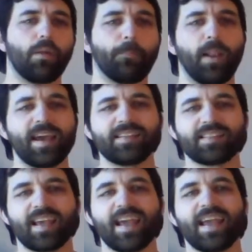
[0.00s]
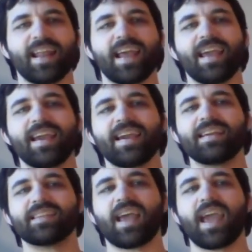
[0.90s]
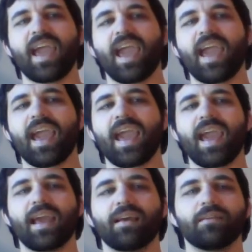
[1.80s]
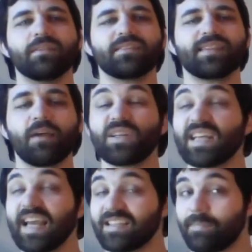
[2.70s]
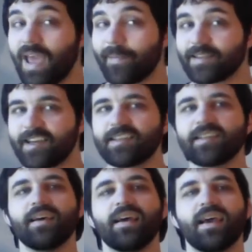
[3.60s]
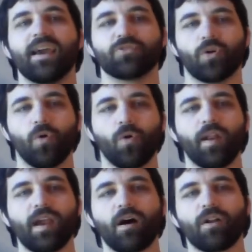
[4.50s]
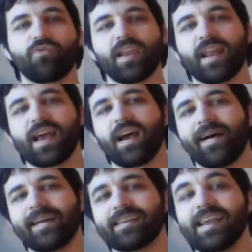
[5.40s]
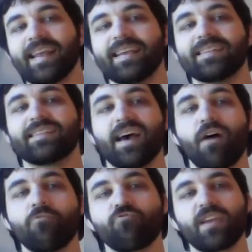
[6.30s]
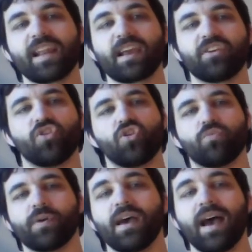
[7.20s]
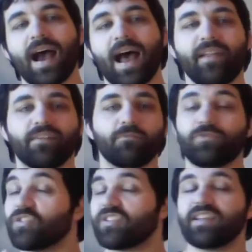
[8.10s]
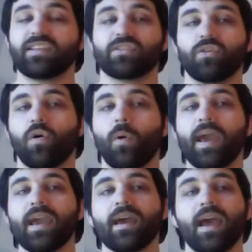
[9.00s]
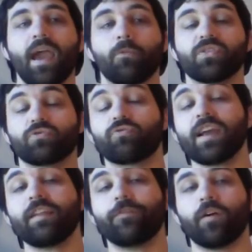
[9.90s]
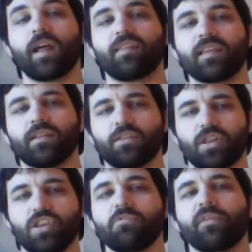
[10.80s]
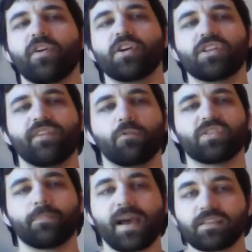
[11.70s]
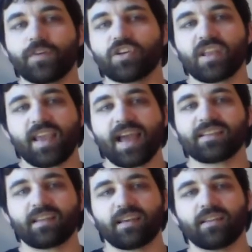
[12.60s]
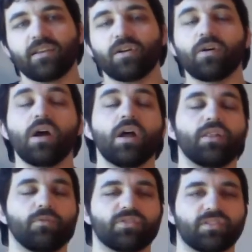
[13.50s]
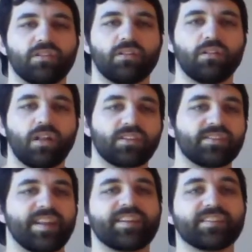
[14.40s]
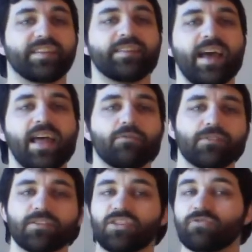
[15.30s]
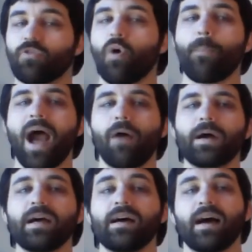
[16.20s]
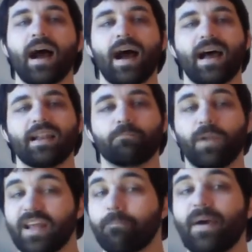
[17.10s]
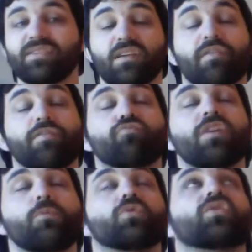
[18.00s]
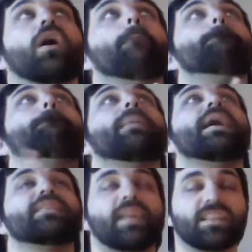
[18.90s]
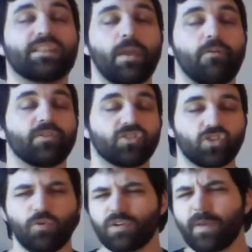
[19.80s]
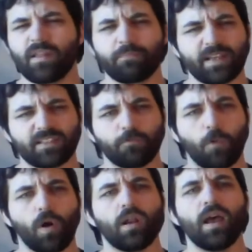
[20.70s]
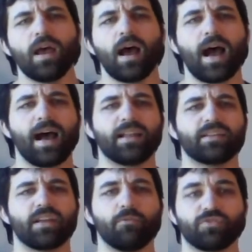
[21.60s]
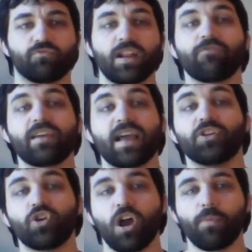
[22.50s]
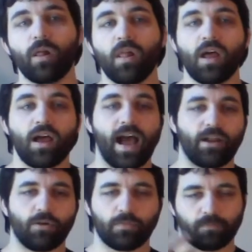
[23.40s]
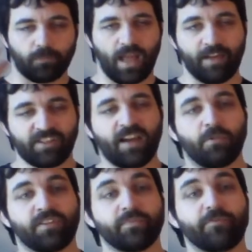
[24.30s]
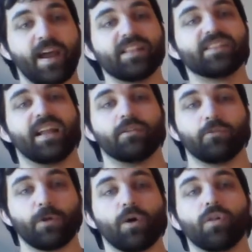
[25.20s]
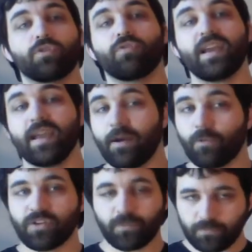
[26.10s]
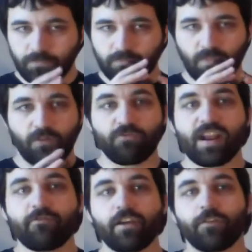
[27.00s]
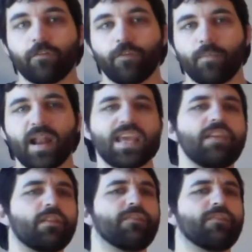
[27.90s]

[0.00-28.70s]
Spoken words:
place, it is a set which isn't a paper set. It was only on Arena, and it is the Arena Cube. And we've just seen this go away. It was great fun. I think the newer version of it was the best version yet. I think, there was lots of synergies in there. There was lots of just raw power. And playing at best of 3 was an amazing experience. So much better than best of 1. And it was really, really enjoyable. I know I've chatted with some friends, and we all agree it was a really, really fun format. Even if you